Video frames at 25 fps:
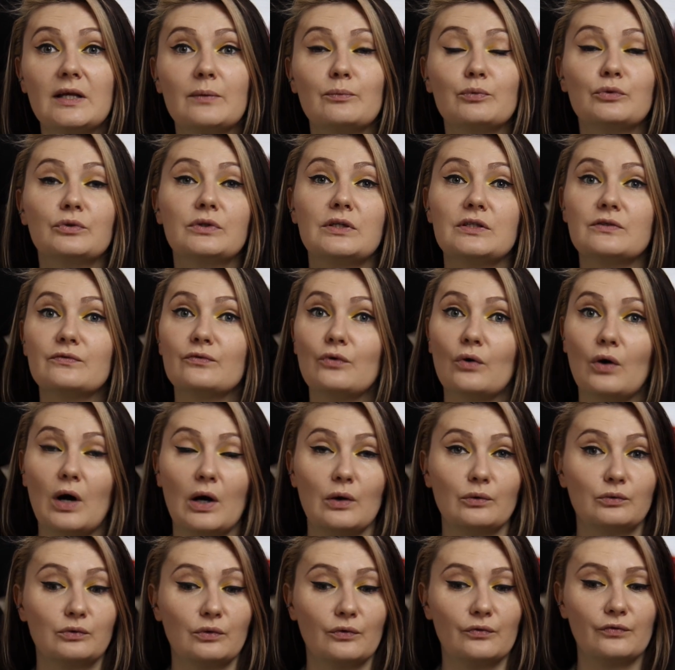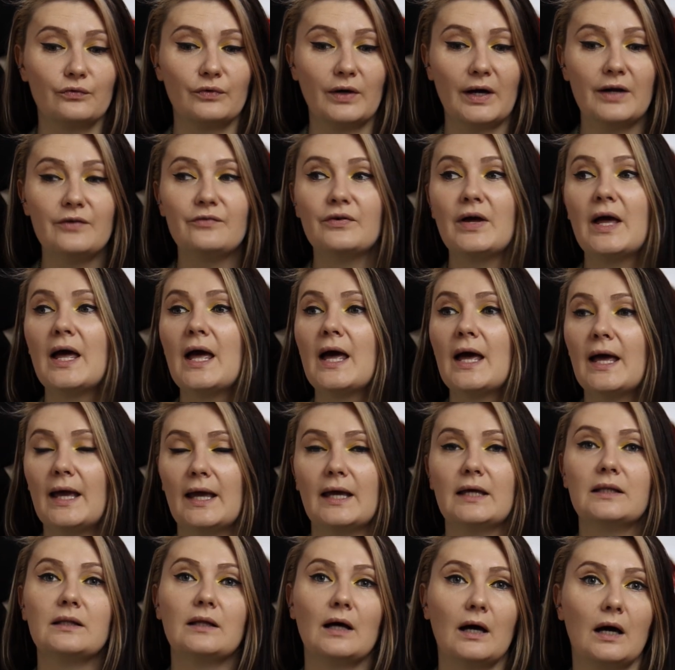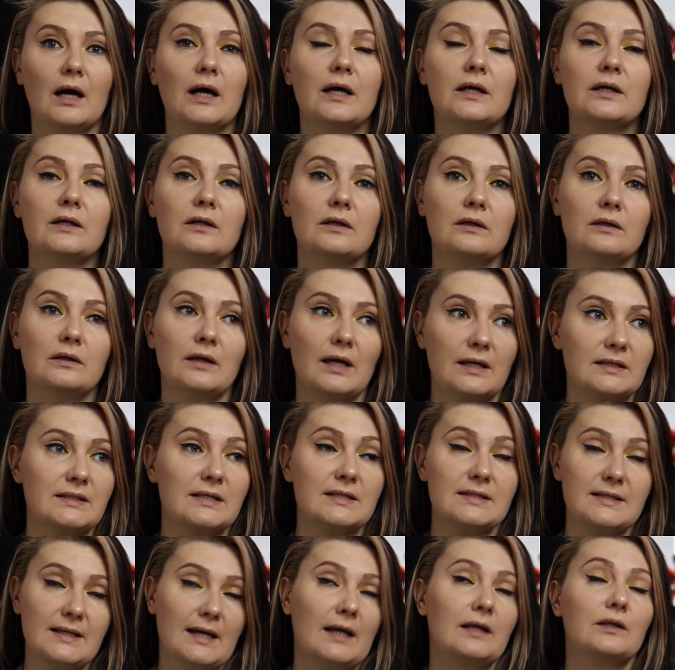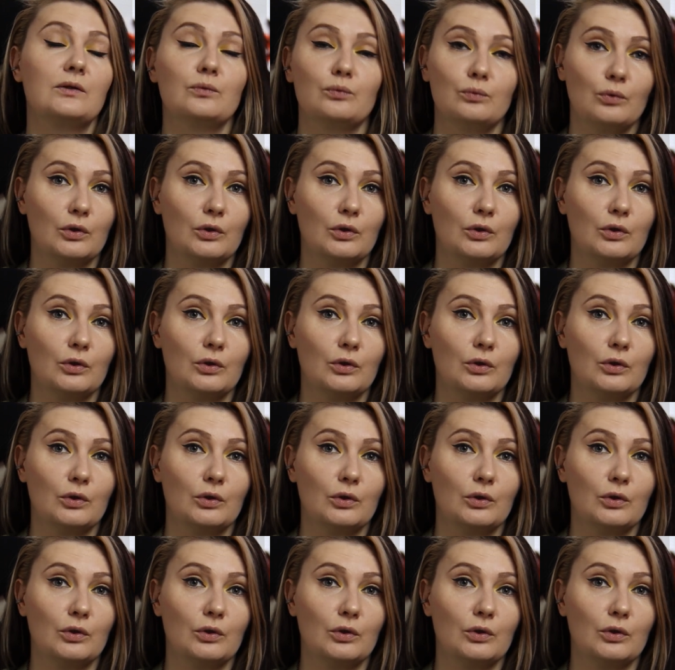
I put this 4 out of 5, and I, as I said,